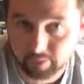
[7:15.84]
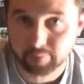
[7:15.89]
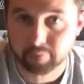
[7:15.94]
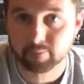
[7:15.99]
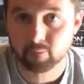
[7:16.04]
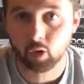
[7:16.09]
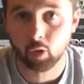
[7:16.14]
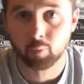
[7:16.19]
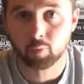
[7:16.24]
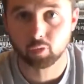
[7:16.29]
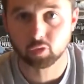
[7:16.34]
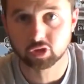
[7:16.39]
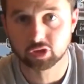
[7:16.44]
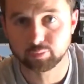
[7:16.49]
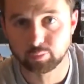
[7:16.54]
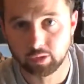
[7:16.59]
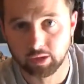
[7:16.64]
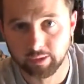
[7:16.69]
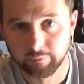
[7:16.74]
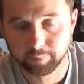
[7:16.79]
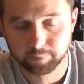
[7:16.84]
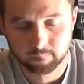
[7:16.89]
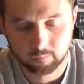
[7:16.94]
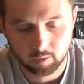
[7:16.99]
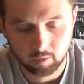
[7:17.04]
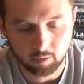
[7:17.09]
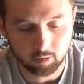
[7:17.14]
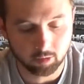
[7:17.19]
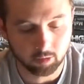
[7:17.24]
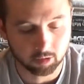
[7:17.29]
a mobile spread,
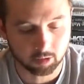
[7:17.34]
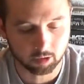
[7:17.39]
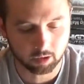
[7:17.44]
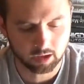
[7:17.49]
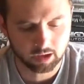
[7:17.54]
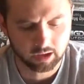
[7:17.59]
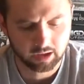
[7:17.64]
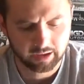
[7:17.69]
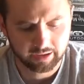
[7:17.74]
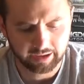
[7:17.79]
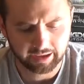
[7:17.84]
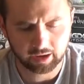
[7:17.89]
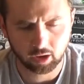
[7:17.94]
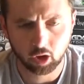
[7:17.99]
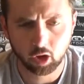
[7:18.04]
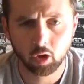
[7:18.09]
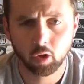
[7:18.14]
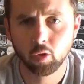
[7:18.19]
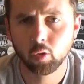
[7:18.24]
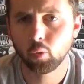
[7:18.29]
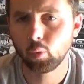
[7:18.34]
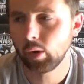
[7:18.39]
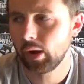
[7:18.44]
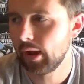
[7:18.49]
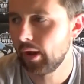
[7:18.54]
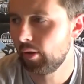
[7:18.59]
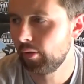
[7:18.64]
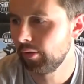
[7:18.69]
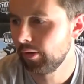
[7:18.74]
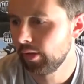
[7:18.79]
and all
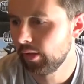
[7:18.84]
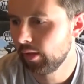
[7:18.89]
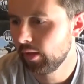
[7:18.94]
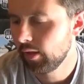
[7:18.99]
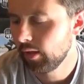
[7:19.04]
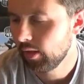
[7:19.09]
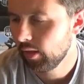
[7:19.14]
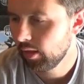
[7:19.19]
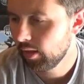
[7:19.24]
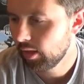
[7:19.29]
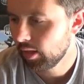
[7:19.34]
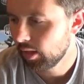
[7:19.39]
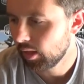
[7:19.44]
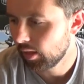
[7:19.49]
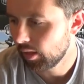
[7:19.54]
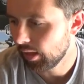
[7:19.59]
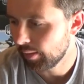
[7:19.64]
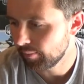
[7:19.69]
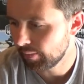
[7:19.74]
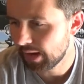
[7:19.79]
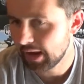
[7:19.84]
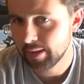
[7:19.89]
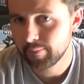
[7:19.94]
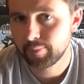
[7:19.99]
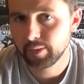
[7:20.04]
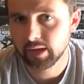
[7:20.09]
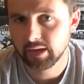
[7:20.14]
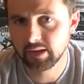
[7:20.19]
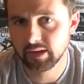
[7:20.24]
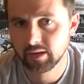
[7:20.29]
around, in my
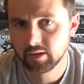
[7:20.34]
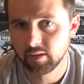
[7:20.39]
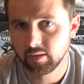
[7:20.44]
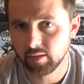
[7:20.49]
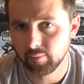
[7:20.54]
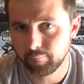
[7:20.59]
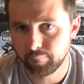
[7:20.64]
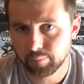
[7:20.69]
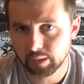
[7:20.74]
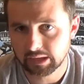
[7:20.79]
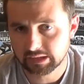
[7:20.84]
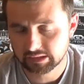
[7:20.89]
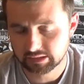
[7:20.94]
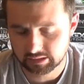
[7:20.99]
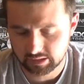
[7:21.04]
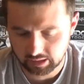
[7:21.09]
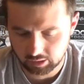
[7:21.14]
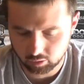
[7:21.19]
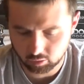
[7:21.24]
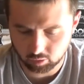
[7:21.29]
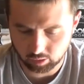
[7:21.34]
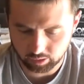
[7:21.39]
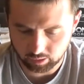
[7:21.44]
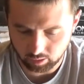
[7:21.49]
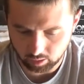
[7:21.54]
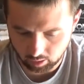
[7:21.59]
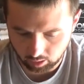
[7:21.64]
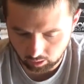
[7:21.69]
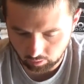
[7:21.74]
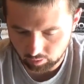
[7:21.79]
opinion, the best decoy
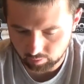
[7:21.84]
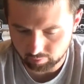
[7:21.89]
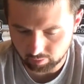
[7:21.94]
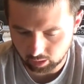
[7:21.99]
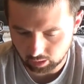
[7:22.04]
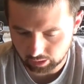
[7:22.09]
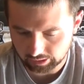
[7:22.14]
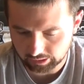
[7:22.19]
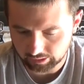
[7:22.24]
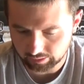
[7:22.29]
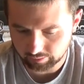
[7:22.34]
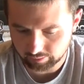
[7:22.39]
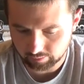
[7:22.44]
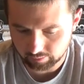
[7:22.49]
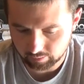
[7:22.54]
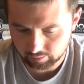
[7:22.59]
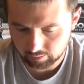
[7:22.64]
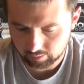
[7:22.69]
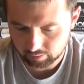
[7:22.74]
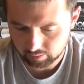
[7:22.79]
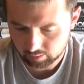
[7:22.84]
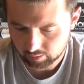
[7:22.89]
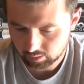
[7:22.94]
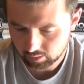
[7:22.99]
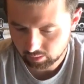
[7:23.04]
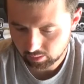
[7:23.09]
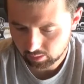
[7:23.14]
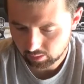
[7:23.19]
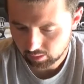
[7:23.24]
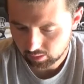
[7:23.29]
on the market
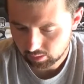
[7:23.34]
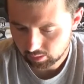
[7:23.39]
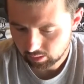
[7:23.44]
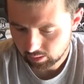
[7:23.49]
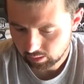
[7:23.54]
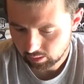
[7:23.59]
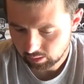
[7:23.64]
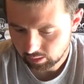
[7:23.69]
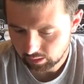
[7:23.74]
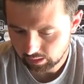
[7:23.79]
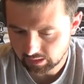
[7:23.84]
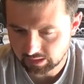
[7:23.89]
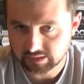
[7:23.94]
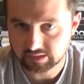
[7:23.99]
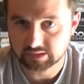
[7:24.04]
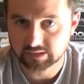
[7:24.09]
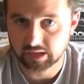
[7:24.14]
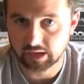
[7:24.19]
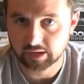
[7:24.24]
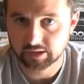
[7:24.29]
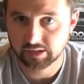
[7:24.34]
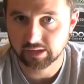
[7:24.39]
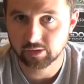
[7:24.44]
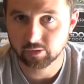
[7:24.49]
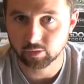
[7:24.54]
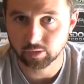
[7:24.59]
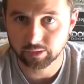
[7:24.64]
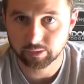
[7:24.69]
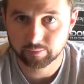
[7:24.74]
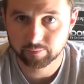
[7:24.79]
is a sock
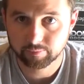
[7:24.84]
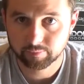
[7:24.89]
decoy.